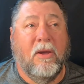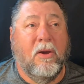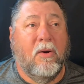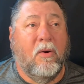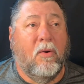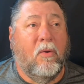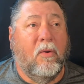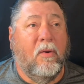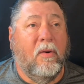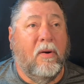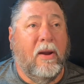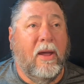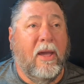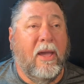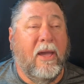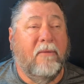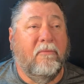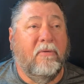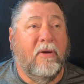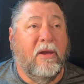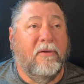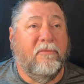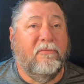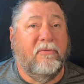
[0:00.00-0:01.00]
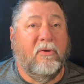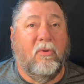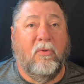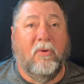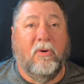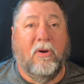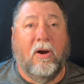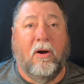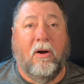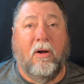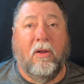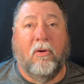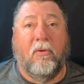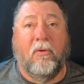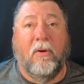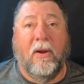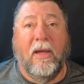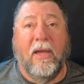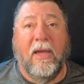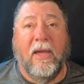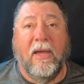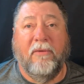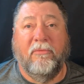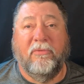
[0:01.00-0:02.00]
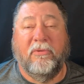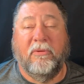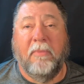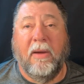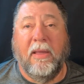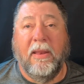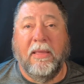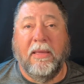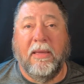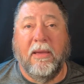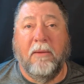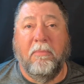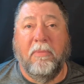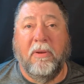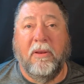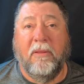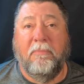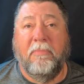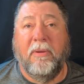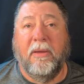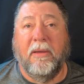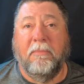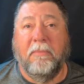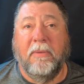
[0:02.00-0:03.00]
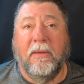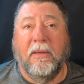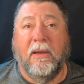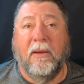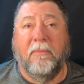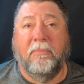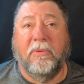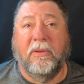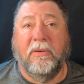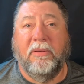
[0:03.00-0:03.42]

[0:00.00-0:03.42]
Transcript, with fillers: or I have a phone call, or I have somebody coming to pick me up